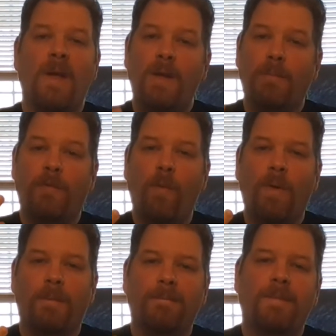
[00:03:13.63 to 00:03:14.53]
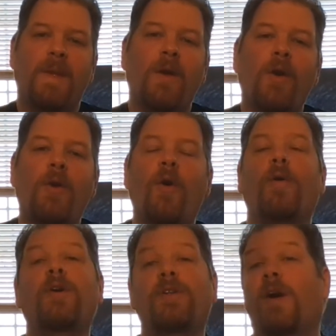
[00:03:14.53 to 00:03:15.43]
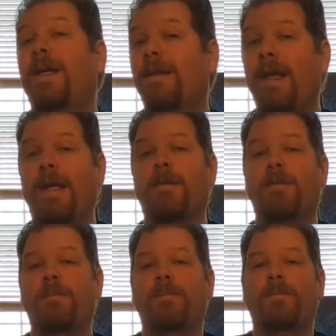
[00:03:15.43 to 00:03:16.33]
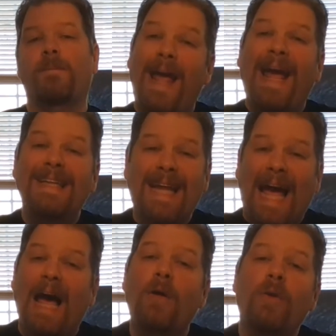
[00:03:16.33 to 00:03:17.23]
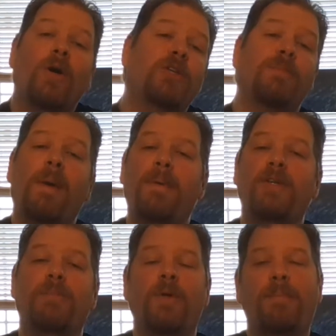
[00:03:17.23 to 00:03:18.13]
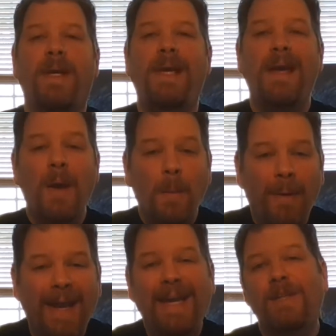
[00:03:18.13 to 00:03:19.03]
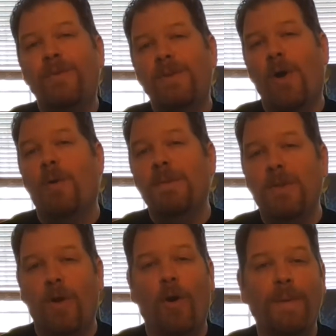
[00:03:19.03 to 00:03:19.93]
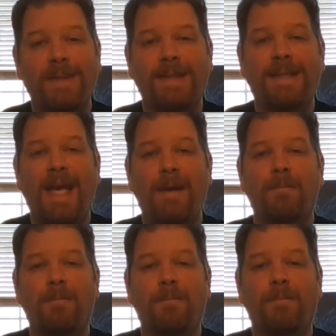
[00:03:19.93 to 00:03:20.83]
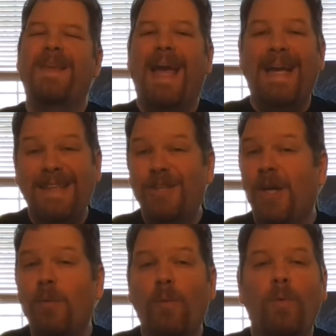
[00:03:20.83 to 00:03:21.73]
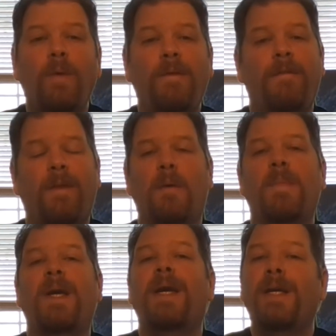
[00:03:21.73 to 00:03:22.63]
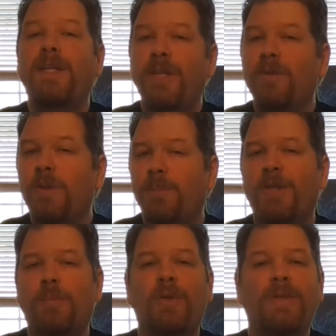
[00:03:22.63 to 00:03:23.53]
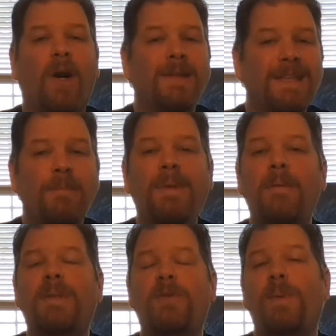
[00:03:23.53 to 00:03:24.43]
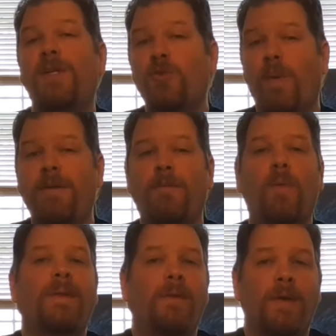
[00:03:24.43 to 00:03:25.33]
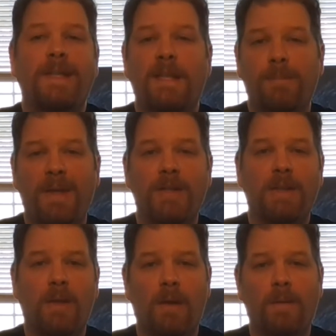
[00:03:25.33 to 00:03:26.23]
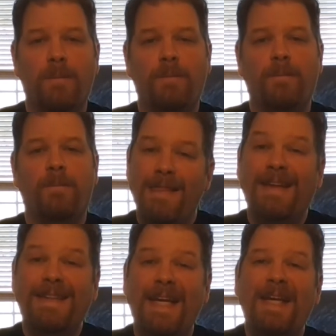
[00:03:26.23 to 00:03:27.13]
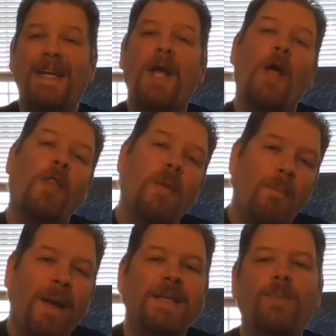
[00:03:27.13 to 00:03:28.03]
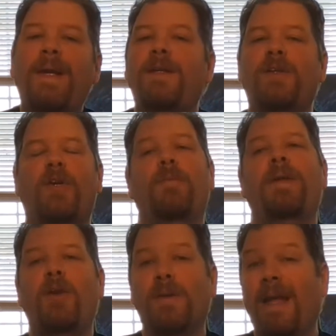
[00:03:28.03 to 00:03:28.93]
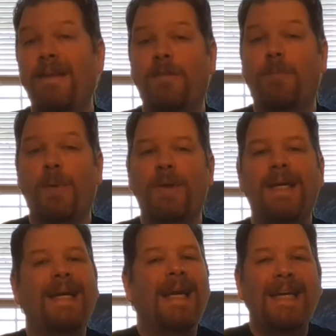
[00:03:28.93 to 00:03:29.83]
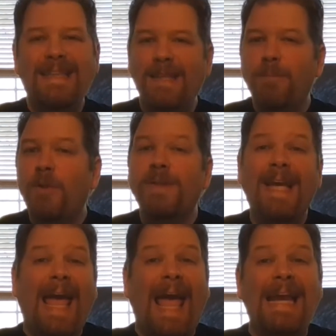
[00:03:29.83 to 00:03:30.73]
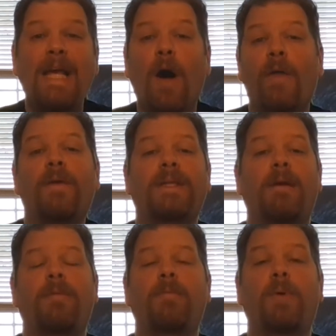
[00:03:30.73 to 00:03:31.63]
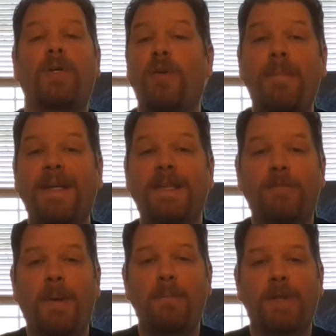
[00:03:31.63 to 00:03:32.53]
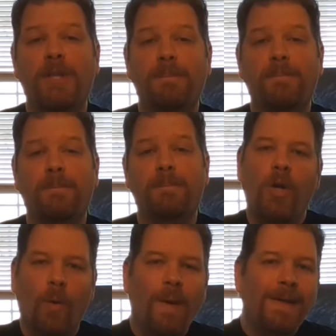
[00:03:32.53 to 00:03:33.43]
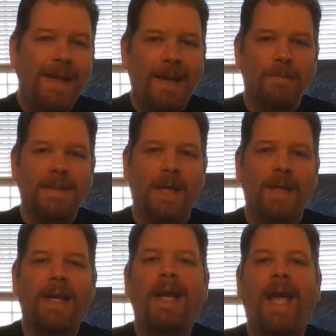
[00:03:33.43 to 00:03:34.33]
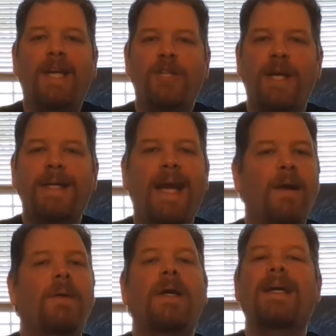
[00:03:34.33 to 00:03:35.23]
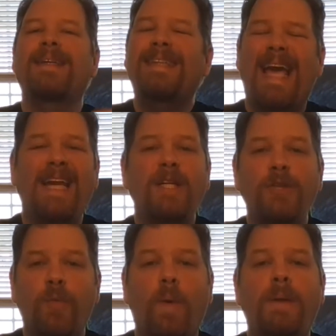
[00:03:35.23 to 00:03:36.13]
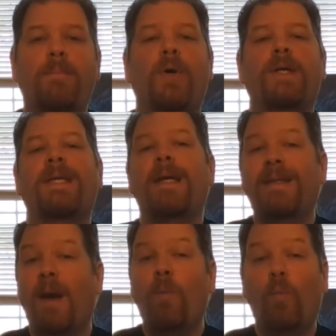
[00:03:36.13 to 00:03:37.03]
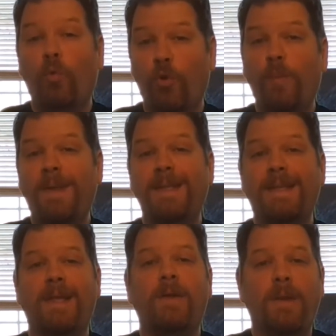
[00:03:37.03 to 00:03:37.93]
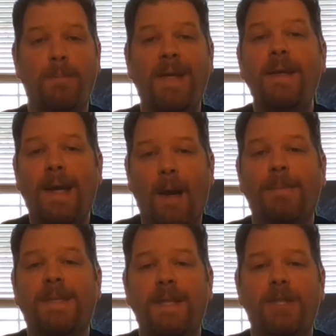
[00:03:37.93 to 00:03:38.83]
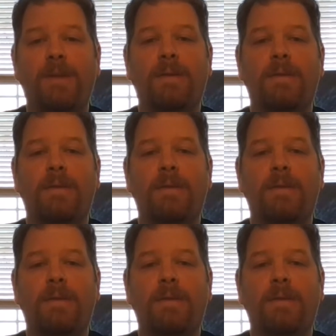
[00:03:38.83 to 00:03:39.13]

Number four, know your target length. When asked how long should my picture book be, my answer is almost always the same. As a general rule of thumb, children's picture books are typically between 24 and 36 pages long. That said, the best way to determine your length of book is similar to any other type of book you may self publish. Go on to Amazon and check out 10 to 20 books that you would consider to be competition.